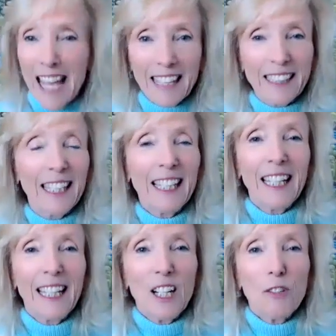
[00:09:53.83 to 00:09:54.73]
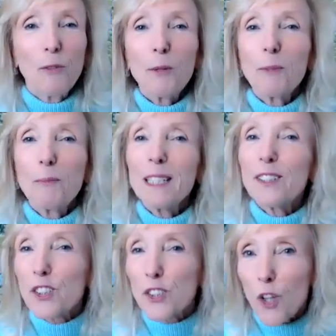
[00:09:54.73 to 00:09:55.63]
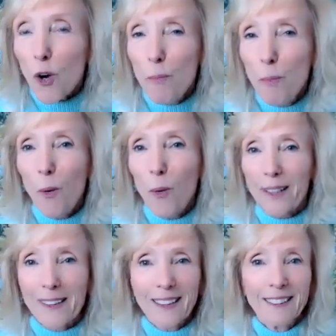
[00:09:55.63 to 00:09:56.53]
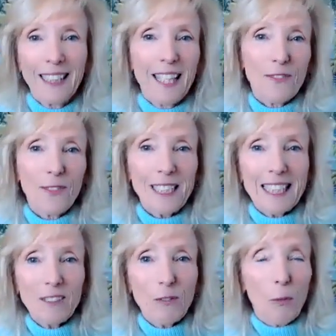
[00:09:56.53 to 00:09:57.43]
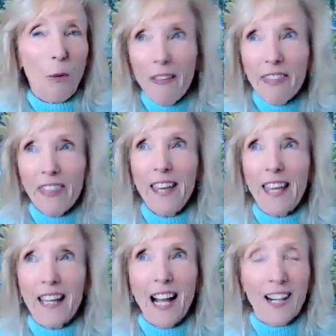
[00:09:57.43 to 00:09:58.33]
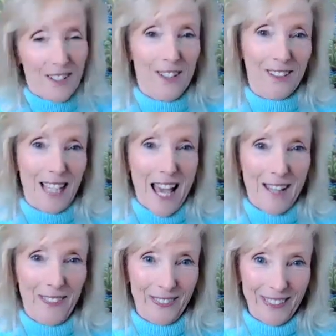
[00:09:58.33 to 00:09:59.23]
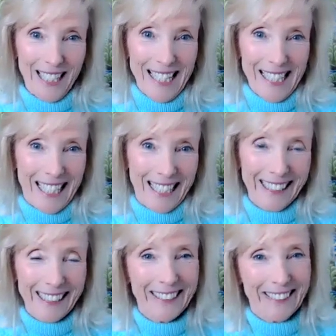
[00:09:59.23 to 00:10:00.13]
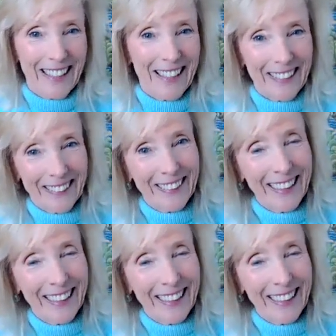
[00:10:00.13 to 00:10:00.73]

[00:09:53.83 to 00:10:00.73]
And we would be so bored if we did one thing our whole life, right? you know?